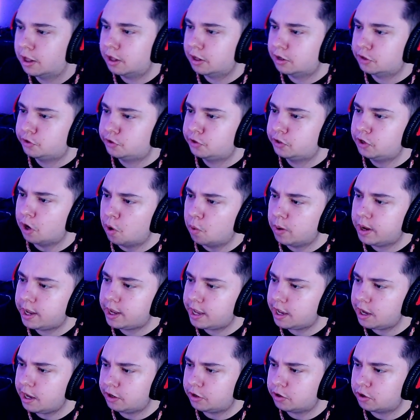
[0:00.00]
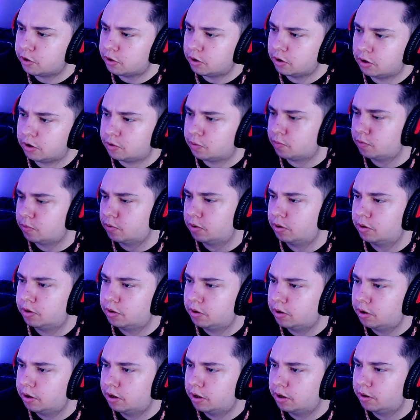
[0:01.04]
So he turned
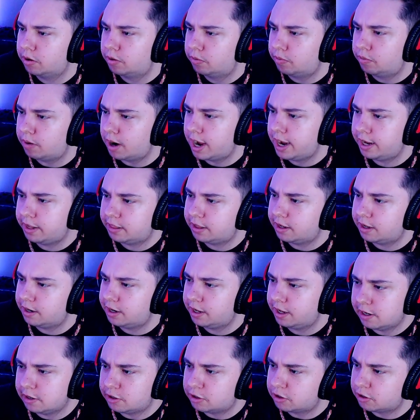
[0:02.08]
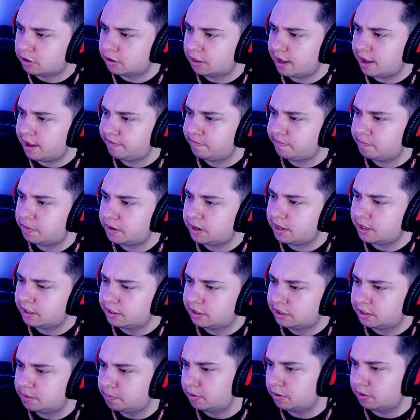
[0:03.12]
right and then he turned left, but he's
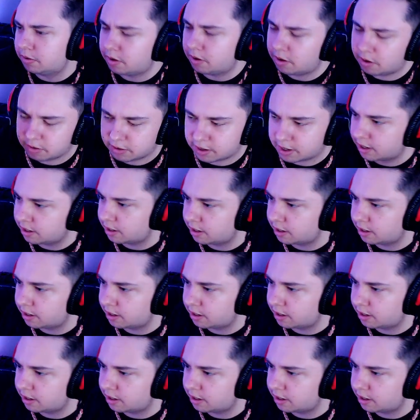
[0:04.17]
supposed. Okay.